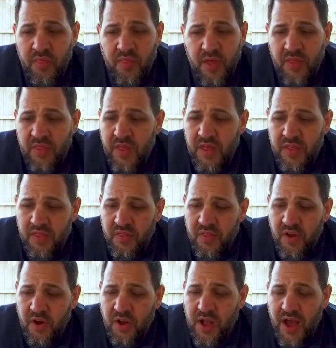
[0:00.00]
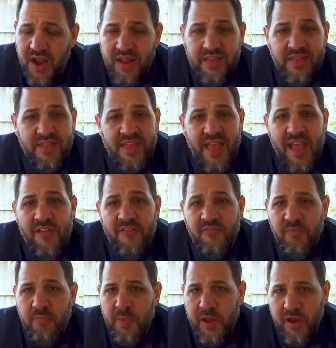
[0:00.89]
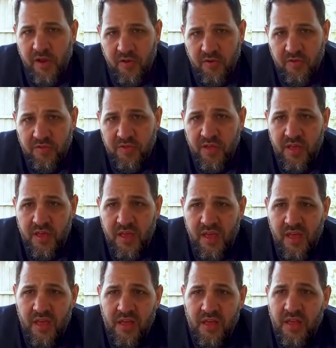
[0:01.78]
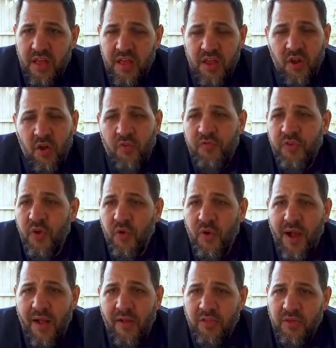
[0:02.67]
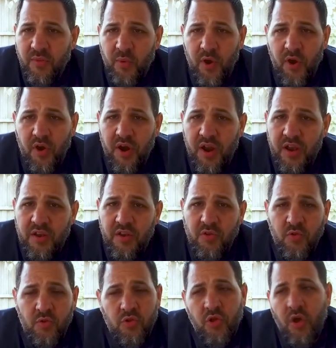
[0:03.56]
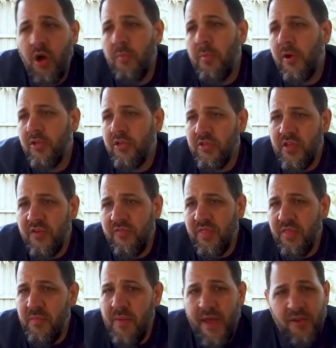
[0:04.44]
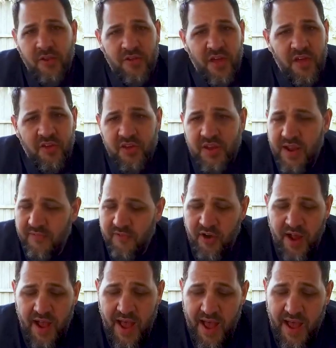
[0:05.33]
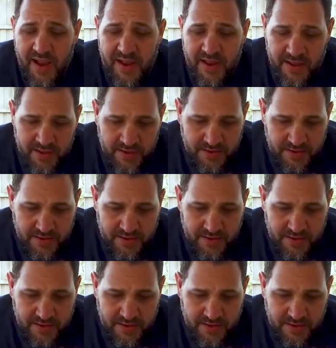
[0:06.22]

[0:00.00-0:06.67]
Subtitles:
They're kind of safe beers. You know, if you were out somewhere and you saw a bunch of stuff on the menu that you never had,